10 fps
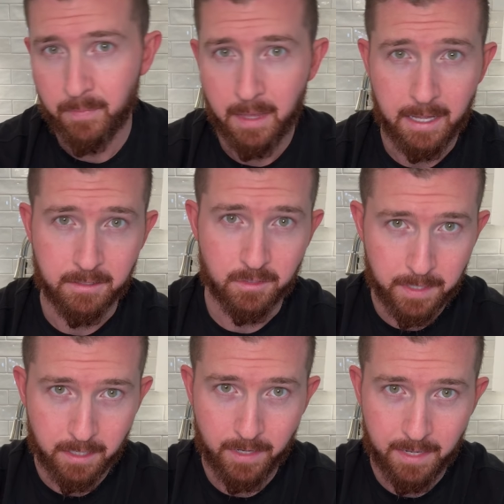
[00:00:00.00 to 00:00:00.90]
And
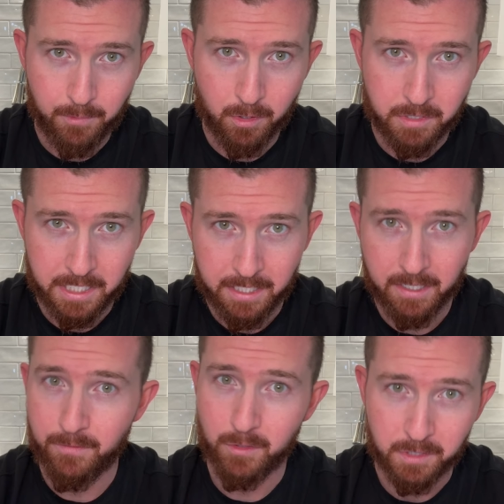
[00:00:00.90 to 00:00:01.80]
speaking of high protein,
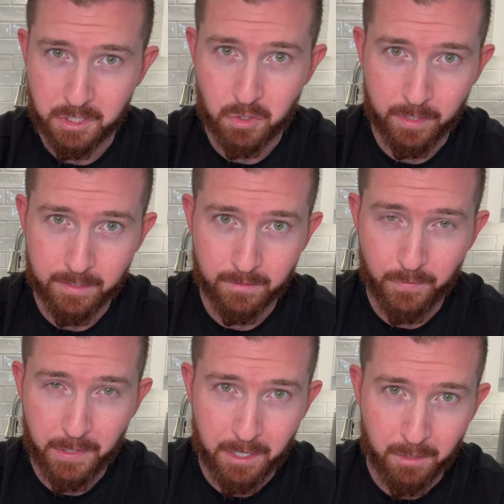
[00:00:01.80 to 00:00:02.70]
if you enjoyed this
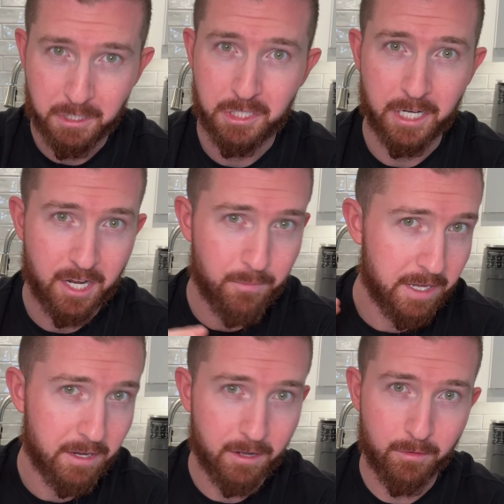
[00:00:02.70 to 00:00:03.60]
video, check out
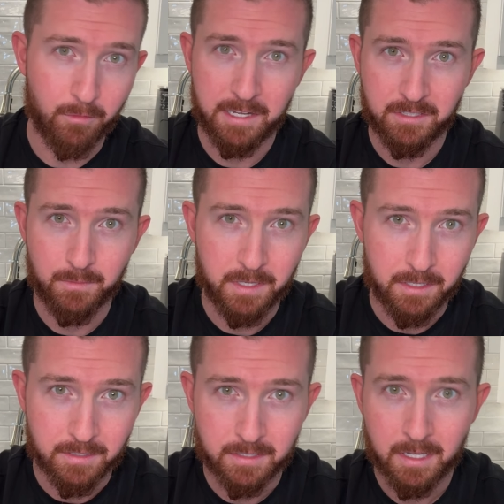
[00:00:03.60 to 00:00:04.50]
my other
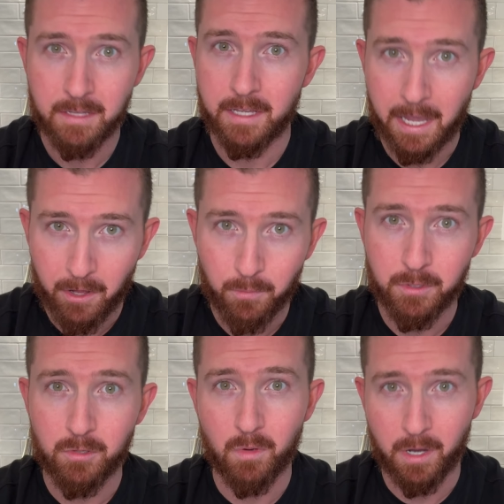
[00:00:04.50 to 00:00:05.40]
recipes to help
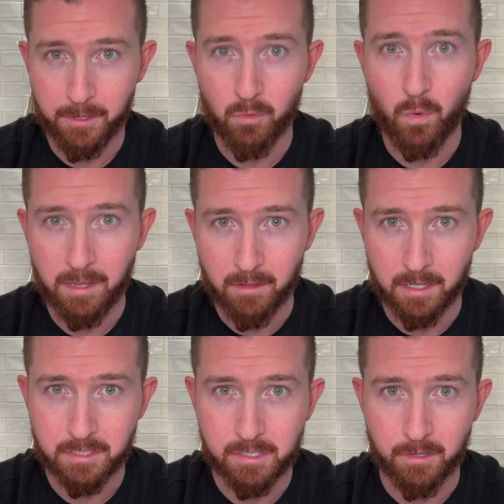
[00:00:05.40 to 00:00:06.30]
you on your weight
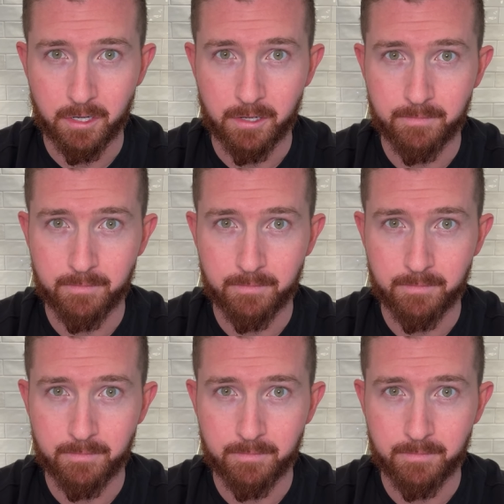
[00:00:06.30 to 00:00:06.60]
loss journey.